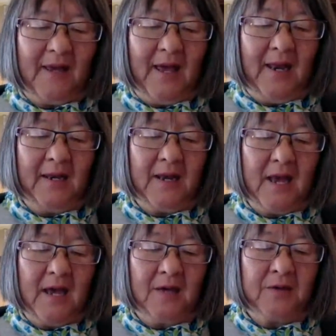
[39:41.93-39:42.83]

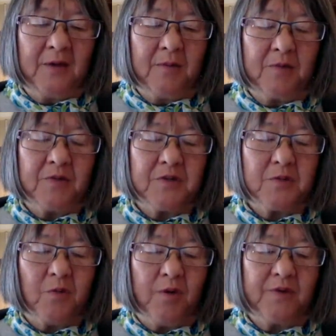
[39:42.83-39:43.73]
and Patricia
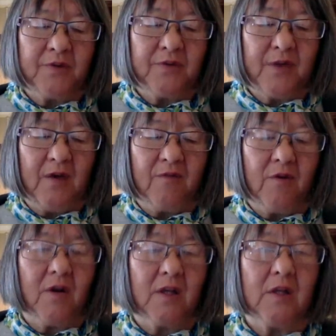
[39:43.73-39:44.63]
points this out
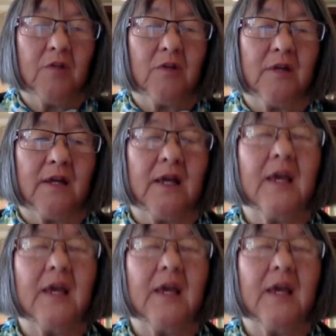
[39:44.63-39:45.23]
very clearly